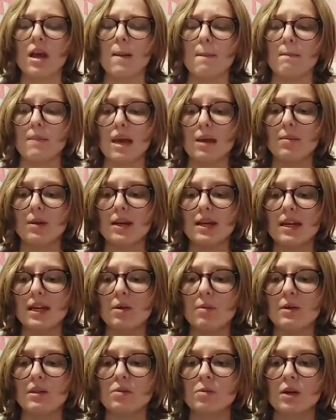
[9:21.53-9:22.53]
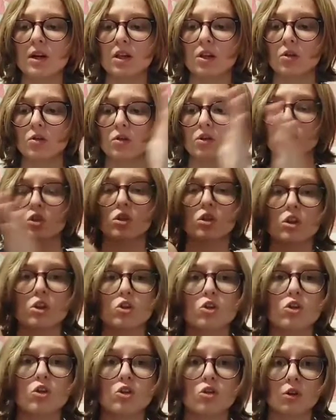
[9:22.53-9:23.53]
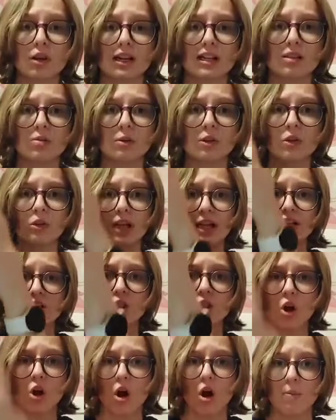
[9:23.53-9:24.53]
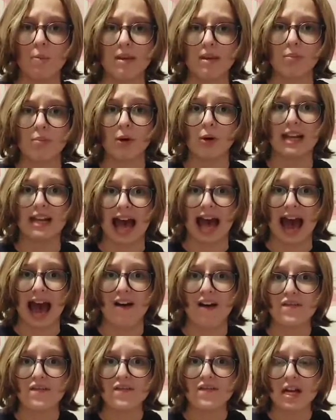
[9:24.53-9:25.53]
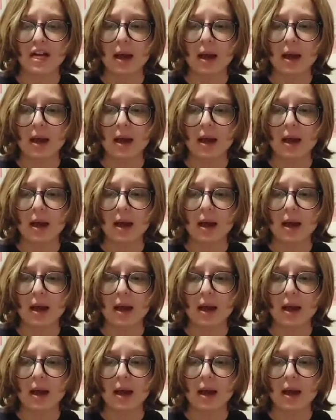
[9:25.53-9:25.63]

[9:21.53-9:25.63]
Maybe it was one of those tricks where you like saw people in half.